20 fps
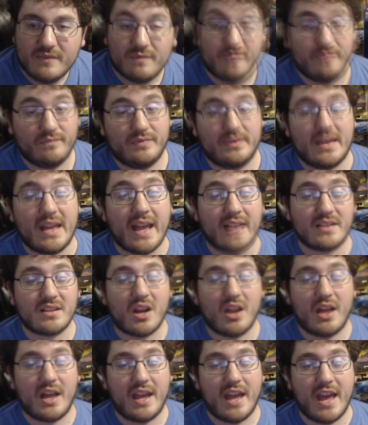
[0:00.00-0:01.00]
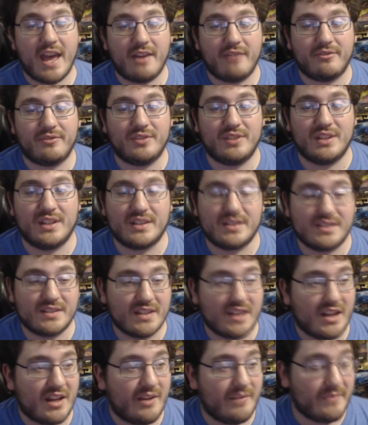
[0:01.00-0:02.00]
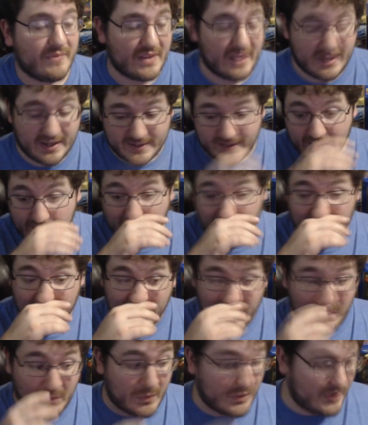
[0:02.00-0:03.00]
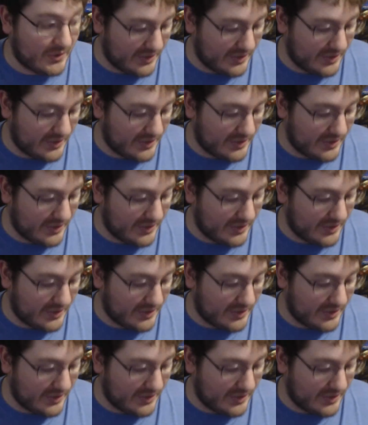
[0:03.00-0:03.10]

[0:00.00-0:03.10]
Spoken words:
that's all I have for this. Like I said, it was a really